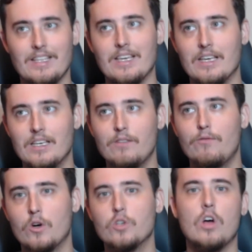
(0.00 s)
the
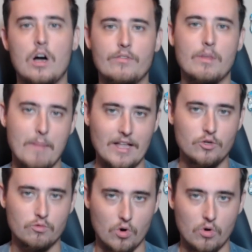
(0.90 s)
first off the
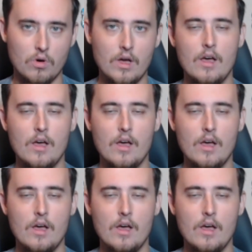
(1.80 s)
bench role